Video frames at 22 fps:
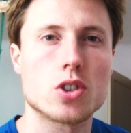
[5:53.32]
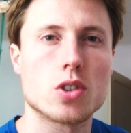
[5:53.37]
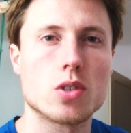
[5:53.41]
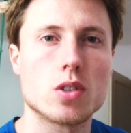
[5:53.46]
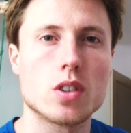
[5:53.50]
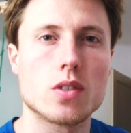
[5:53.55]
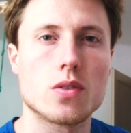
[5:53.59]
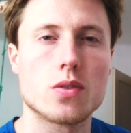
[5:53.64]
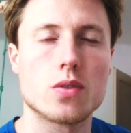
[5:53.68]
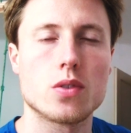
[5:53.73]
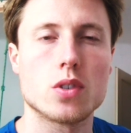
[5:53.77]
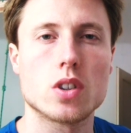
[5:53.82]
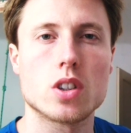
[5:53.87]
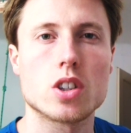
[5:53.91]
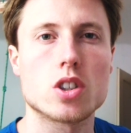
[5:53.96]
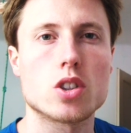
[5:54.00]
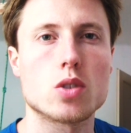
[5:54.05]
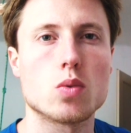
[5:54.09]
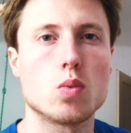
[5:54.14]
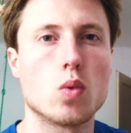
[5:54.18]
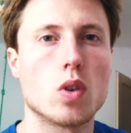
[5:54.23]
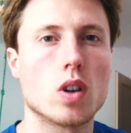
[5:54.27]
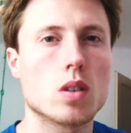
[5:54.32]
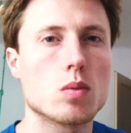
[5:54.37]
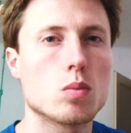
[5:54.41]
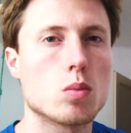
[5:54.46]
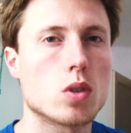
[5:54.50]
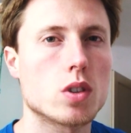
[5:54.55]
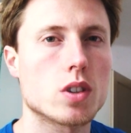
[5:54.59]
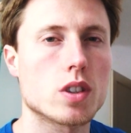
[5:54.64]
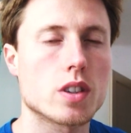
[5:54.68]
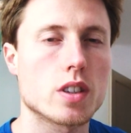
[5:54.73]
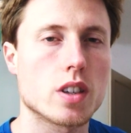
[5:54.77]
to show you the footage one
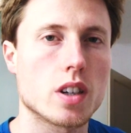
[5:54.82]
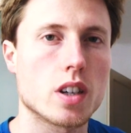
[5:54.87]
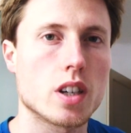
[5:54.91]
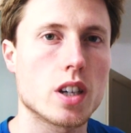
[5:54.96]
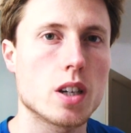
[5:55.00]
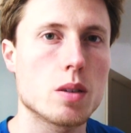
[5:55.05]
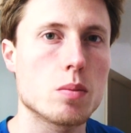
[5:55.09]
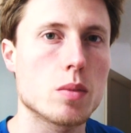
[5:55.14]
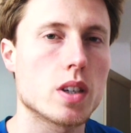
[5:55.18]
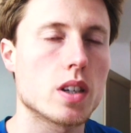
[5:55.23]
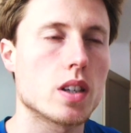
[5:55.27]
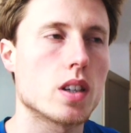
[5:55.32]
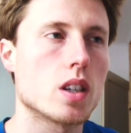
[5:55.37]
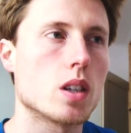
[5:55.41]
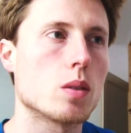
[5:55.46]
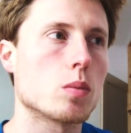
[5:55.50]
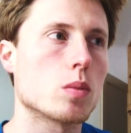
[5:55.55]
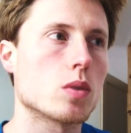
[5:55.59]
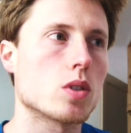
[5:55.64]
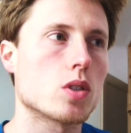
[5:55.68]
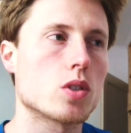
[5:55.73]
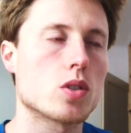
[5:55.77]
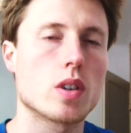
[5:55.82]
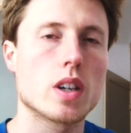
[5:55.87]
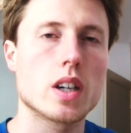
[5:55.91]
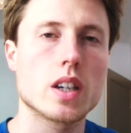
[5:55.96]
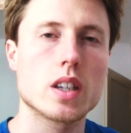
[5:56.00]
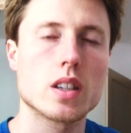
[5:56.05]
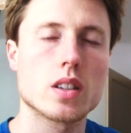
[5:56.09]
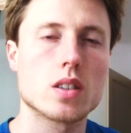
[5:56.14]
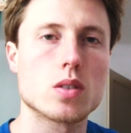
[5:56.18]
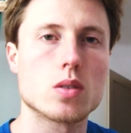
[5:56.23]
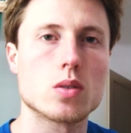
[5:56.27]
more time, and I'm
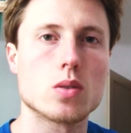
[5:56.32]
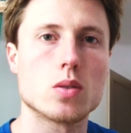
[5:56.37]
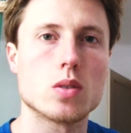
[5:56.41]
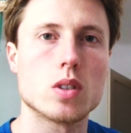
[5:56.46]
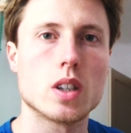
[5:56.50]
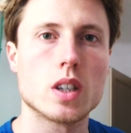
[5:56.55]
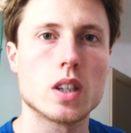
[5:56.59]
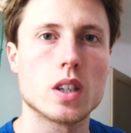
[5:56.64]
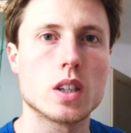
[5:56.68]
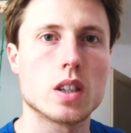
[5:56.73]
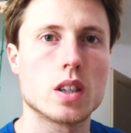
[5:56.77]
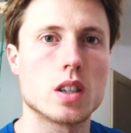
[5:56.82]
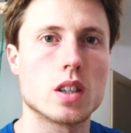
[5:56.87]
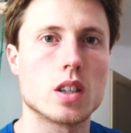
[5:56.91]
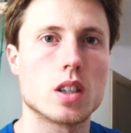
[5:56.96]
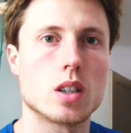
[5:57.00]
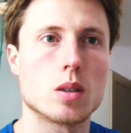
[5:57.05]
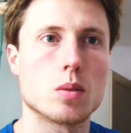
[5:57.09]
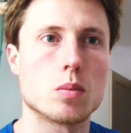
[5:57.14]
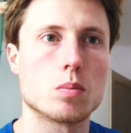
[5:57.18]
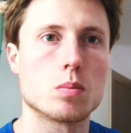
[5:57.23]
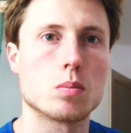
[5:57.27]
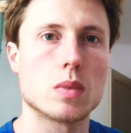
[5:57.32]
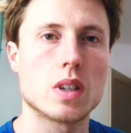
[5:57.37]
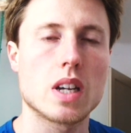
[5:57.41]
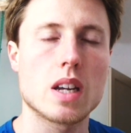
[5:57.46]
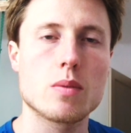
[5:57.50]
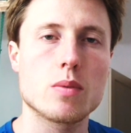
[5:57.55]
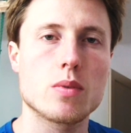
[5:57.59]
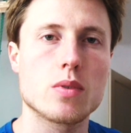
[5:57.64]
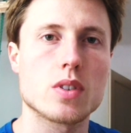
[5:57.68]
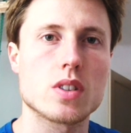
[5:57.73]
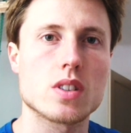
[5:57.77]
trying to um,
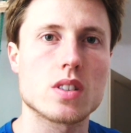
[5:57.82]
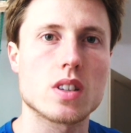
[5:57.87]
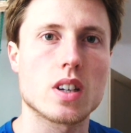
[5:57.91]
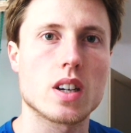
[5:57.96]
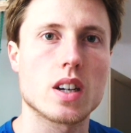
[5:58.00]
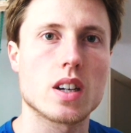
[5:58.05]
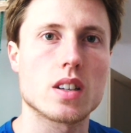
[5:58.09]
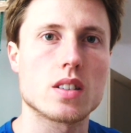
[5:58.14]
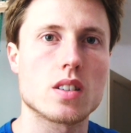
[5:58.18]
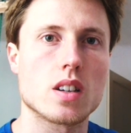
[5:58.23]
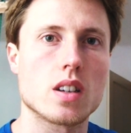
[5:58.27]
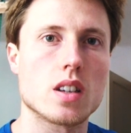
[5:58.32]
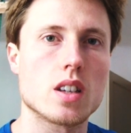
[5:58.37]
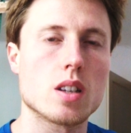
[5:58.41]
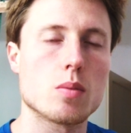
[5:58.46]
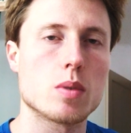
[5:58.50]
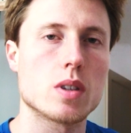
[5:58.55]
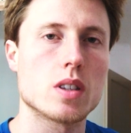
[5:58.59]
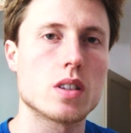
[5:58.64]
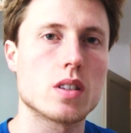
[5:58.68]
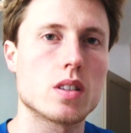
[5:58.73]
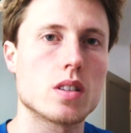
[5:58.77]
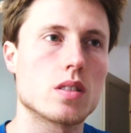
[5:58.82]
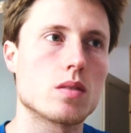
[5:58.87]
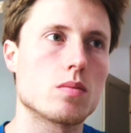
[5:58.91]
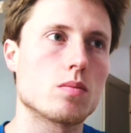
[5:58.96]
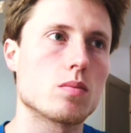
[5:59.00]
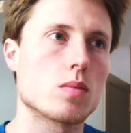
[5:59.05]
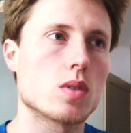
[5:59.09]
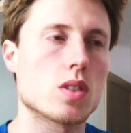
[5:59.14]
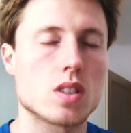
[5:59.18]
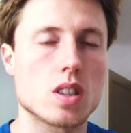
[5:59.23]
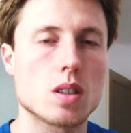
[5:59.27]
emphasize a little bit
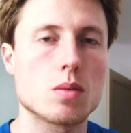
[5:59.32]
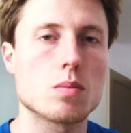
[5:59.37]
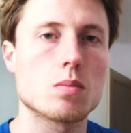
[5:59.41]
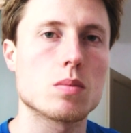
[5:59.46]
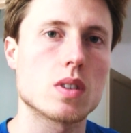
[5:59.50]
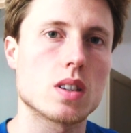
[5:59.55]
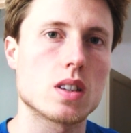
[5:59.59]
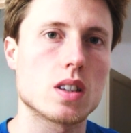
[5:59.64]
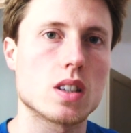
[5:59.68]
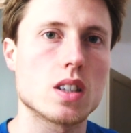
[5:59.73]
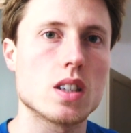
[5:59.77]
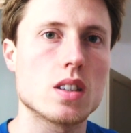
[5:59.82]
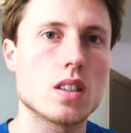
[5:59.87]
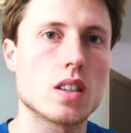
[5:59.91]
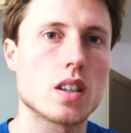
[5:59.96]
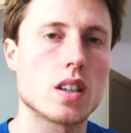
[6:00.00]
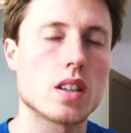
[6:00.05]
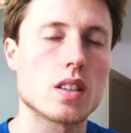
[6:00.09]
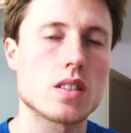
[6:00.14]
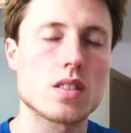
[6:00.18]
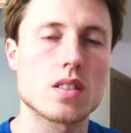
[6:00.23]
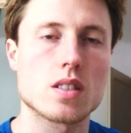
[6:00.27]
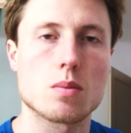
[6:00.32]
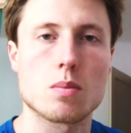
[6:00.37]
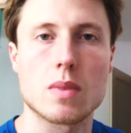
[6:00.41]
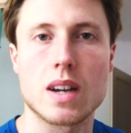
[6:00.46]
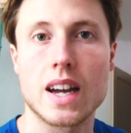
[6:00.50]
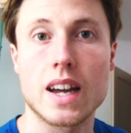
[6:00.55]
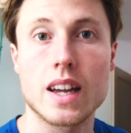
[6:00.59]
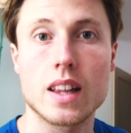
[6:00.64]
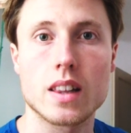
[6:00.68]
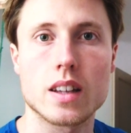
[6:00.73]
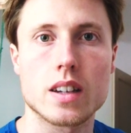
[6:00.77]
some details, some
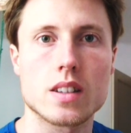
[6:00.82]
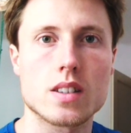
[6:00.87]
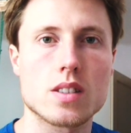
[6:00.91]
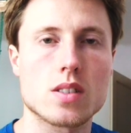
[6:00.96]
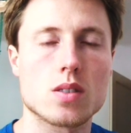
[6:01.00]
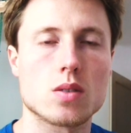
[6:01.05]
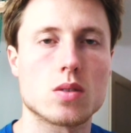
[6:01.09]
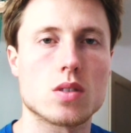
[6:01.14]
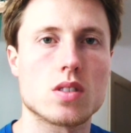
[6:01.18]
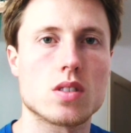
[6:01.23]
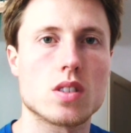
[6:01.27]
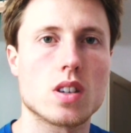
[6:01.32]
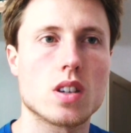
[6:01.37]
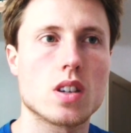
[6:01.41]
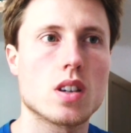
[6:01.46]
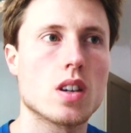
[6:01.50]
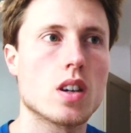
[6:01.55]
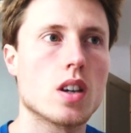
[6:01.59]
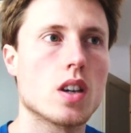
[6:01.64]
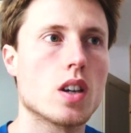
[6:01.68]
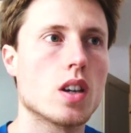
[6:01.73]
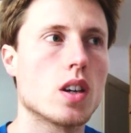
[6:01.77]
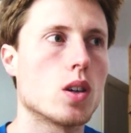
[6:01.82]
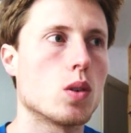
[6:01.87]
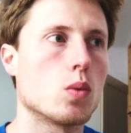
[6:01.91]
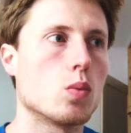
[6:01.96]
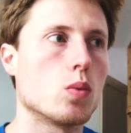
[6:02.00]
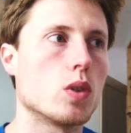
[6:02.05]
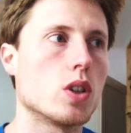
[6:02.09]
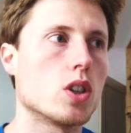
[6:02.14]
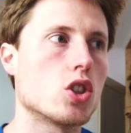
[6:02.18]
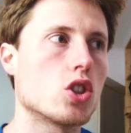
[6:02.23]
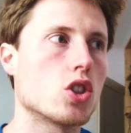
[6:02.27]
highlights, so to say,
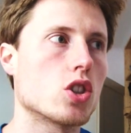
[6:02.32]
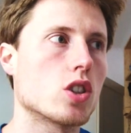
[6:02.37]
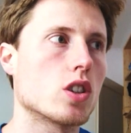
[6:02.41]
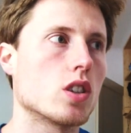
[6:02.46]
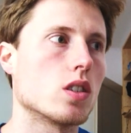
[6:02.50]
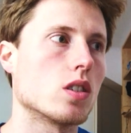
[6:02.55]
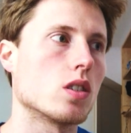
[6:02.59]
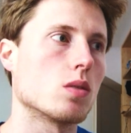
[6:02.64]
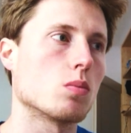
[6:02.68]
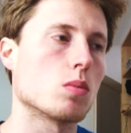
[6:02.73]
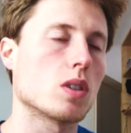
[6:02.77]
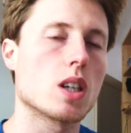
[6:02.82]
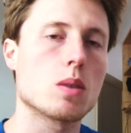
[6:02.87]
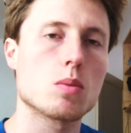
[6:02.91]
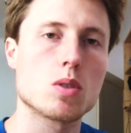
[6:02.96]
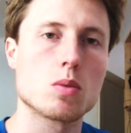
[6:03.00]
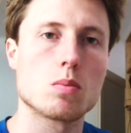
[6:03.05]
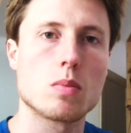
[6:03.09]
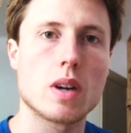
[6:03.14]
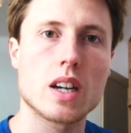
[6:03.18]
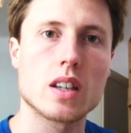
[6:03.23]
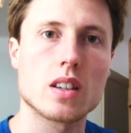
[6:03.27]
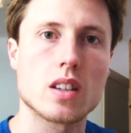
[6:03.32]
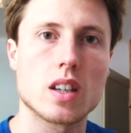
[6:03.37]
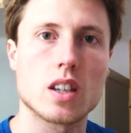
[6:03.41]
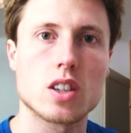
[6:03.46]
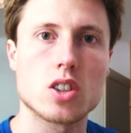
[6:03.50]
which um, came to my